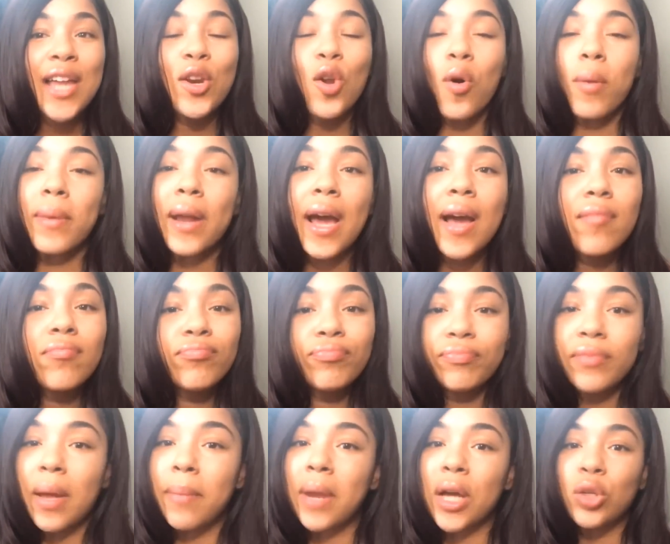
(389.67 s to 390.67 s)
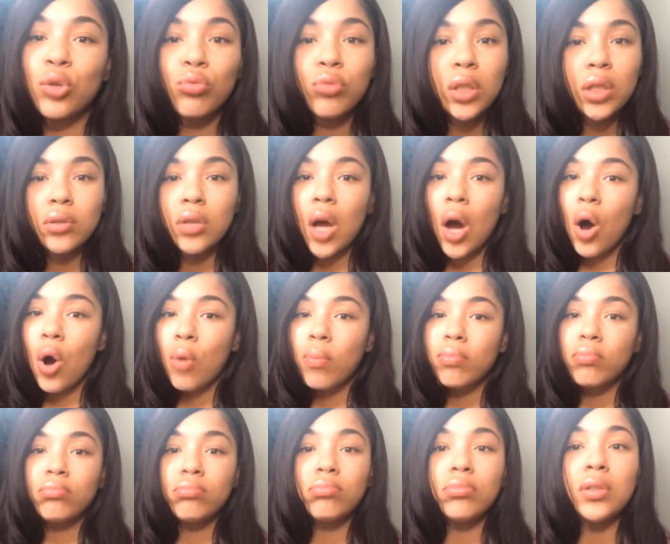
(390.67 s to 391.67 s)
No, I'm not. I'm not doing it.
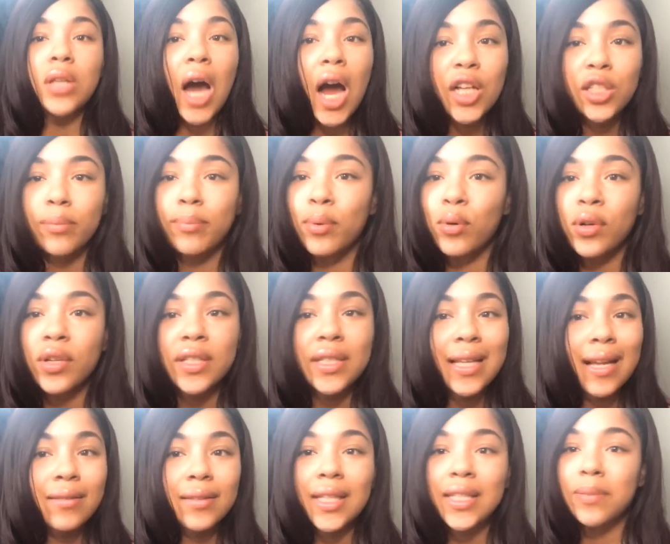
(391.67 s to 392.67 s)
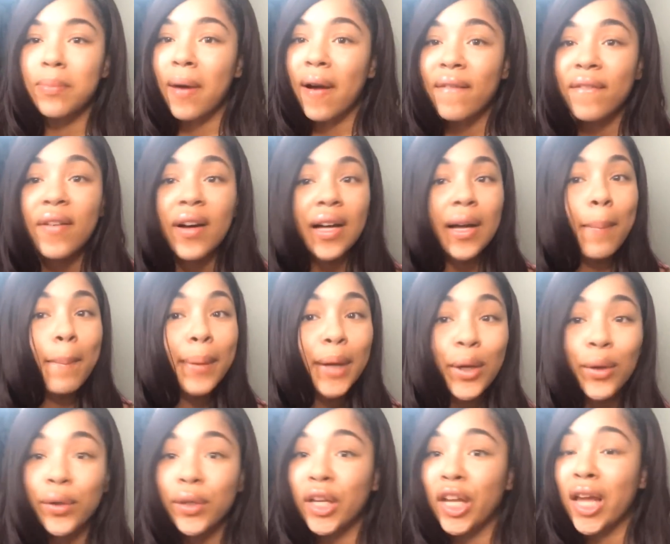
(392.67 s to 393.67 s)
Nope. Dodging bullets out this motherfucker,
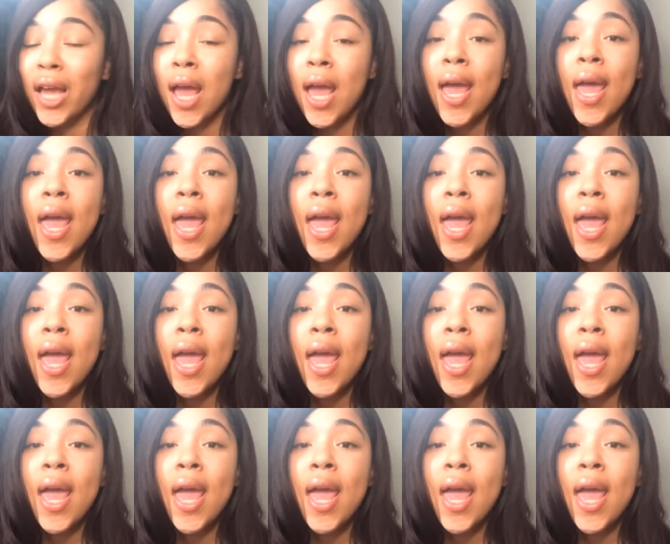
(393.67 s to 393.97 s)
period.